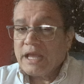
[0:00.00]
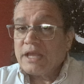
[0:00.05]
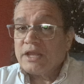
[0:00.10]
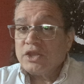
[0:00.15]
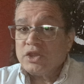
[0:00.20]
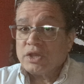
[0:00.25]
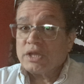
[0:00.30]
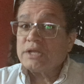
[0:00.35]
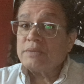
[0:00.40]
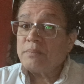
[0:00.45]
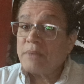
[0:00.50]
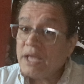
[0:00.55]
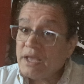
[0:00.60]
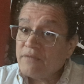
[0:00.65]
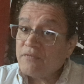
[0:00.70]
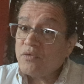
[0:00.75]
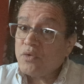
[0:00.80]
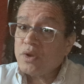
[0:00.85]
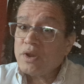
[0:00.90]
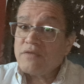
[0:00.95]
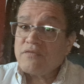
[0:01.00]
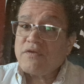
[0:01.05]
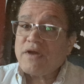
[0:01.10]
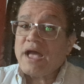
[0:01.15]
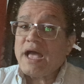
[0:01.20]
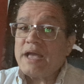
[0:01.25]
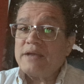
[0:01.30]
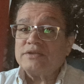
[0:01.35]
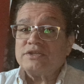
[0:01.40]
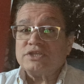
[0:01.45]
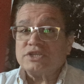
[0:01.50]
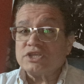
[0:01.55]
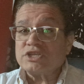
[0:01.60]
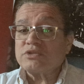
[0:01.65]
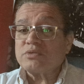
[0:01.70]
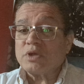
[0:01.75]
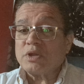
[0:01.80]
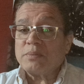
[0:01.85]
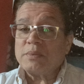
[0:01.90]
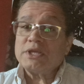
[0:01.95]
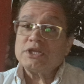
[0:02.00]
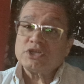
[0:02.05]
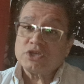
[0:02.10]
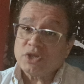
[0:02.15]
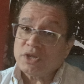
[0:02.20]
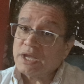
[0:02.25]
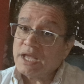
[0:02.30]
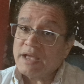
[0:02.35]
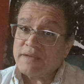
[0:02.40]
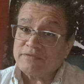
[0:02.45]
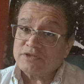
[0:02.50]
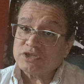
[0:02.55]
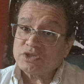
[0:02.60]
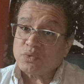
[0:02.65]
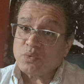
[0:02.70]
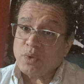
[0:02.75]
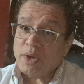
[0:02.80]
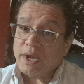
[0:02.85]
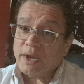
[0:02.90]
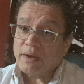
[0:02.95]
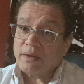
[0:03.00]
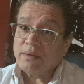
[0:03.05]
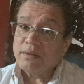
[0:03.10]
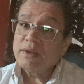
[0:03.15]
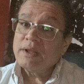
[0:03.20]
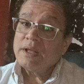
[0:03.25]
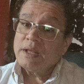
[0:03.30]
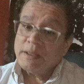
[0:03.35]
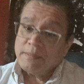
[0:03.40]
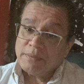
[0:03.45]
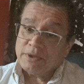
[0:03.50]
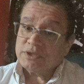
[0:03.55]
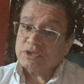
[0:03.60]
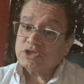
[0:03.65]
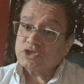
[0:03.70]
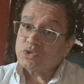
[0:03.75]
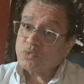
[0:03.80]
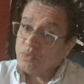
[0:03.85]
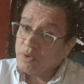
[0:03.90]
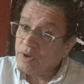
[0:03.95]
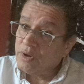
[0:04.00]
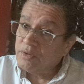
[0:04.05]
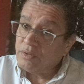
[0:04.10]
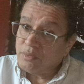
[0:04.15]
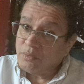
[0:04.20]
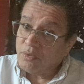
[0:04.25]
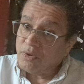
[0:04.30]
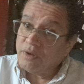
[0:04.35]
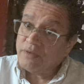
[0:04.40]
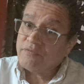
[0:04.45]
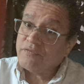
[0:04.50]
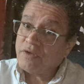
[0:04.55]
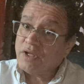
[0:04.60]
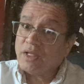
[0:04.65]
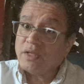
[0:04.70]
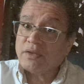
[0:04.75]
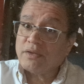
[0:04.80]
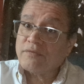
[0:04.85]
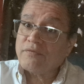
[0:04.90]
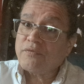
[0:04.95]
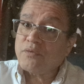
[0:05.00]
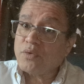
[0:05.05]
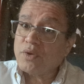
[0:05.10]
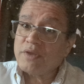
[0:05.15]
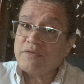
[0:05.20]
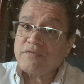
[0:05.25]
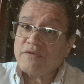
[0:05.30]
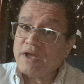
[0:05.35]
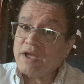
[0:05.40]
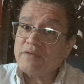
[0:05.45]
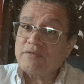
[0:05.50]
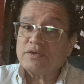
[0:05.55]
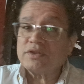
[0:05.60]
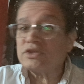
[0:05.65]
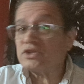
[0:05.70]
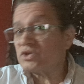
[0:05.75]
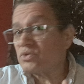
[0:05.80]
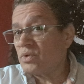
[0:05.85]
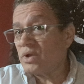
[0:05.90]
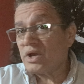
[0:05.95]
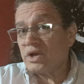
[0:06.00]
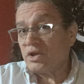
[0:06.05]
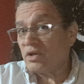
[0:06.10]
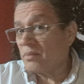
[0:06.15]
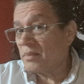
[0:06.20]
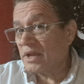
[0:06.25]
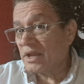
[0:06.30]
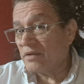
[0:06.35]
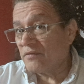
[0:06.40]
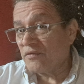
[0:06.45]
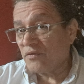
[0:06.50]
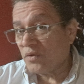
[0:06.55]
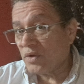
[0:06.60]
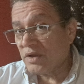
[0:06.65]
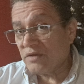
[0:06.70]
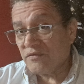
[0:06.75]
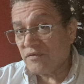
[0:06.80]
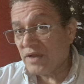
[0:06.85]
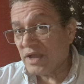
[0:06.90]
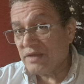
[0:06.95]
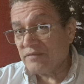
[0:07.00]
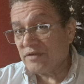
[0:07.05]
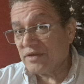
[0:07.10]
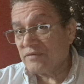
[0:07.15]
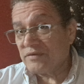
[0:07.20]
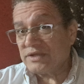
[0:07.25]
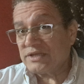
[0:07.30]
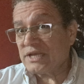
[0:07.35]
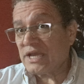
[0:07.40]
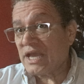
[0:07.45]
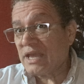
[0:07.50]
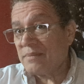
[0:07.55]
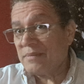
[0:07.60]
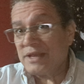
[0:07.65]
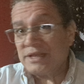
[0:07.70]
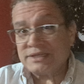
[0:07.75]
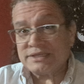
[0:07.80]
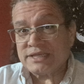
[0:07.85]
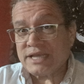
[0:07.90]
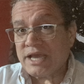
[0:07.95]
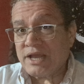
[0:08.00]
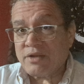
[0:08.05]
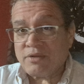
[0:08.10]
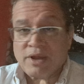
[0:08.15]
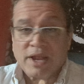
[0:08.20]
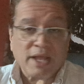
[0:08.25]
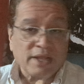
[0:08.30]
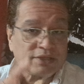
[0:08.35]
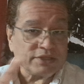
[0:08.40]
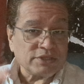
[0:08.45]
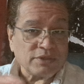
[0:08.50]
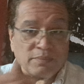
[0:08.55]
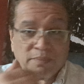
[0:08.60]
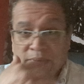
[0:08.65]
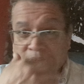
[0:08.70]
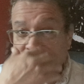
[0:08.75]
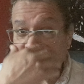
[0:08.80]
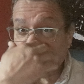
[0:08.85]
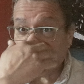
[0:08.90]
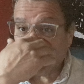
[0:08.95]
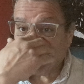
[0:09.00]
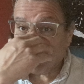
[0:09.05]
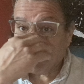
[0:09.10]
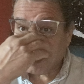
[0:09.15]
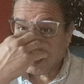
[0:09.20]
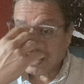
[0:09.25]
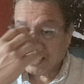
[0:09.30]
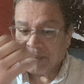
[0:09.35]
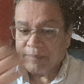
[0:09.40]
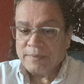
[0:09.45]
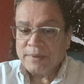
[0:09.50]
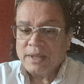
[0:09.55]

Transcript: You can make 45s, you just want to make sure you have a square. Put the square on the work, follow the 45 on the square. You'll make a 45 every time, inside or out. So bear that in mind.